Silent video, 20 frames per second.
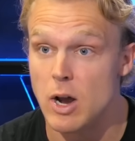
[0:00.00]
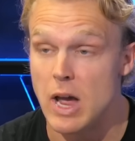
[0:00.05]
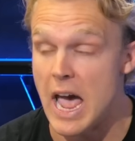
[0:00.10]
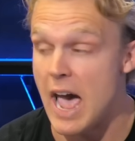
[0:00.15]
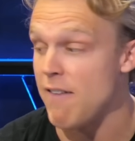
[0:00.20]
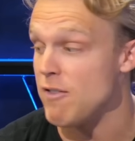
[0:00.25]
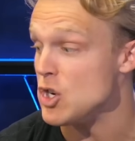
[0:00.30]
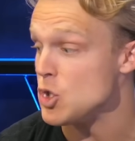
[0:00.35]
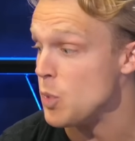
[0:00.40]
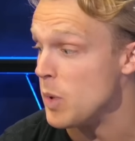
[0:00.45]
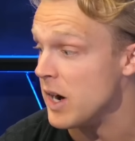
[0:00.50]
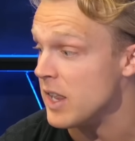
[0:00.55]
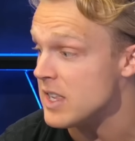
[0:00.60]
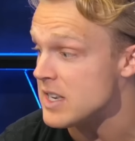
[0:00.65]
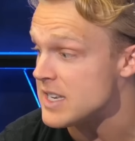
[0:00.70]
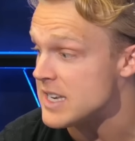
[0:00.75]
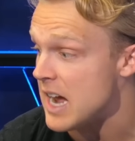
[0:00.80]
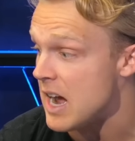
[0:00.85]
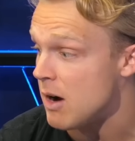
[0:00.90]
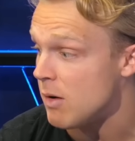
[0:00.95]
Haven't tweeted
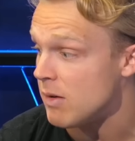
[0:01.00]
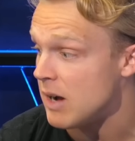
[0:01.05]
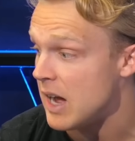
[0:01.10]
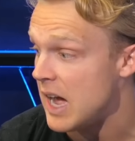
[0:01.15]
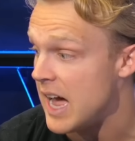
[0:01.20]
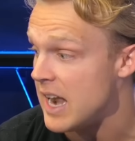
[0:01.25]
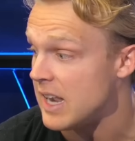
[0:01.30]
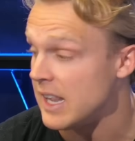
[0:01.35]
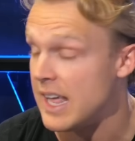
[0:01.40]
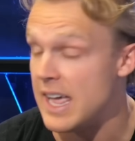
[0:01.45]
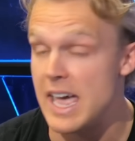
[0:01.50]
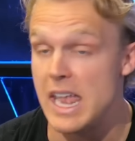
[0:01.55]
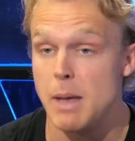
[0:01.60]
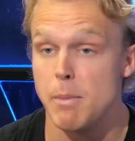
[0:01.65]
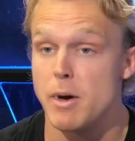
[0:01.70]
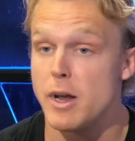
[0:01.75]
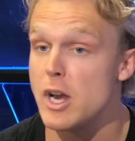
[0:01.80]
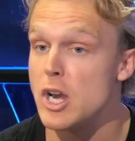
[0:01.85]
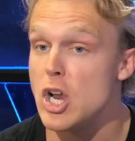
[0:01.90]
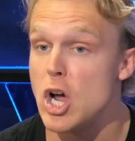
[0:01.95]
this out, hadn't let
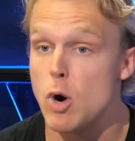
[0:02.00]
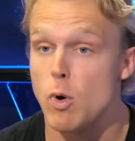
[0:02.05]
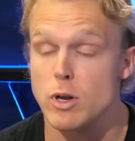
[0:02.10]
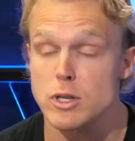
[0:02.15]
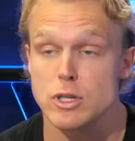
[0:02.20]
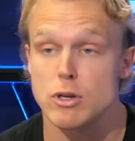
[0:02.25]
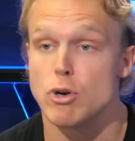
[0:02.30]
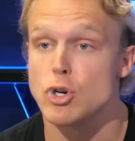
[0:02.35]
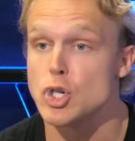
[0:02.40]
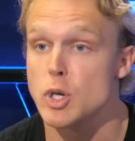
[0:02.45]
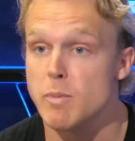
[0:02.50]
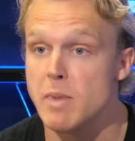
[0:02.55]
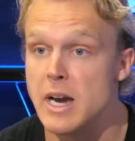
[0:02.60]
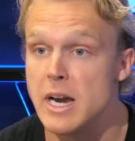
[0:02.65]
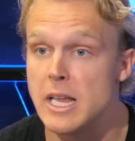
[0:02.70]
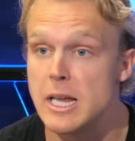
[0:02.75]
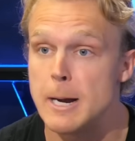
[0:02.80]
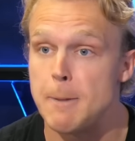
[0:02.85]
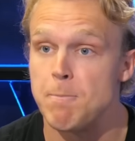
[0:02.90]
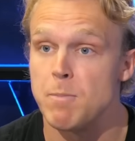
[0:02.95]
anybody know on social
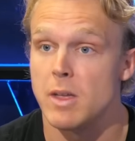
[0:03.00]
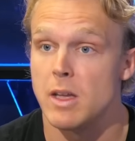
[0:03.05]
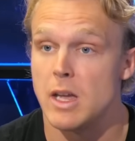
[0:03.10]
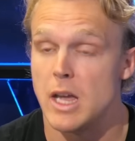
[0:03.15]
media.